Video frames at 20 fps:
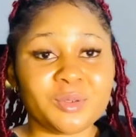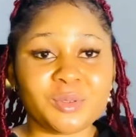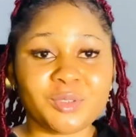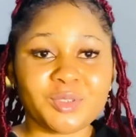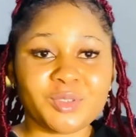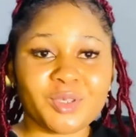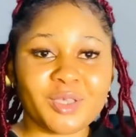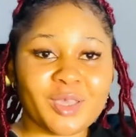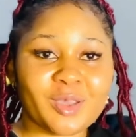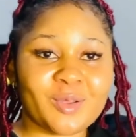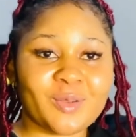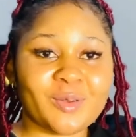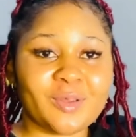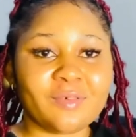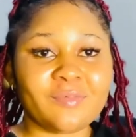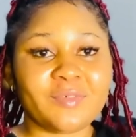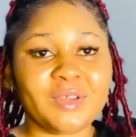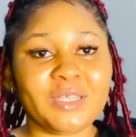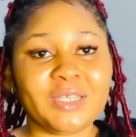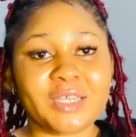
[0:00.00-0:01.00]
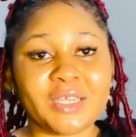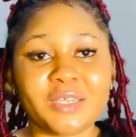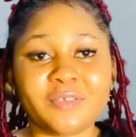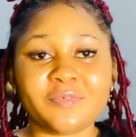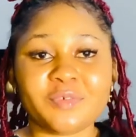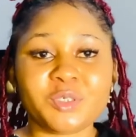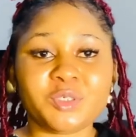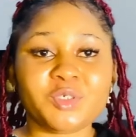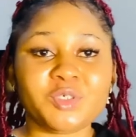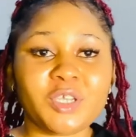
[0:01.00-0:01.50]
It's your girl Lovely, and
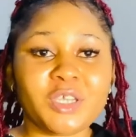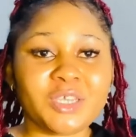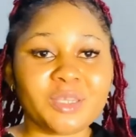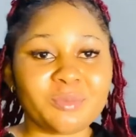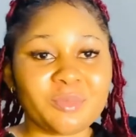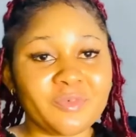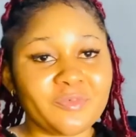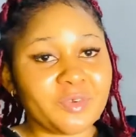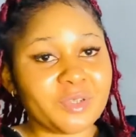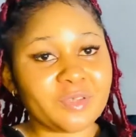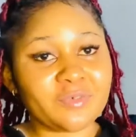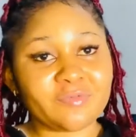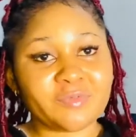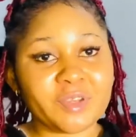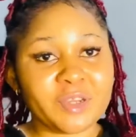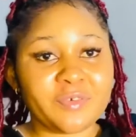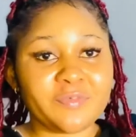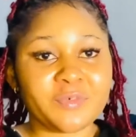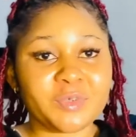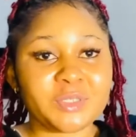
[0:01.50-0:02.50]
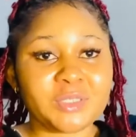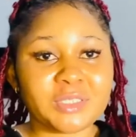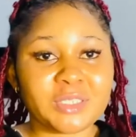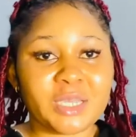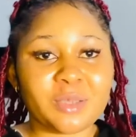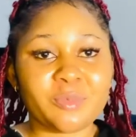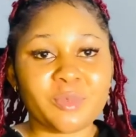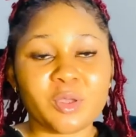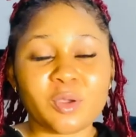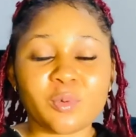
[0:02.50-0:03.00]
if you're joining me for the very first
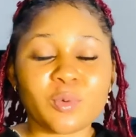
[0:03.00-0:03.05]
time, you're